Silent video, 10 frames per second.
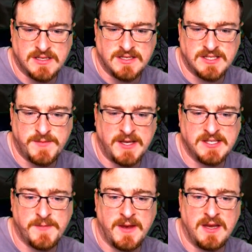Speed,
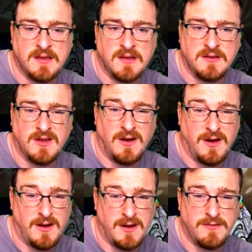and you've got a
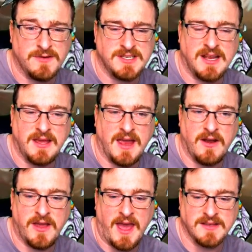lot of retaliate.
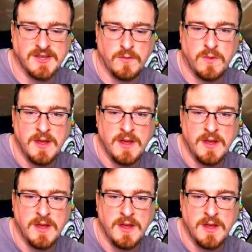Okay, so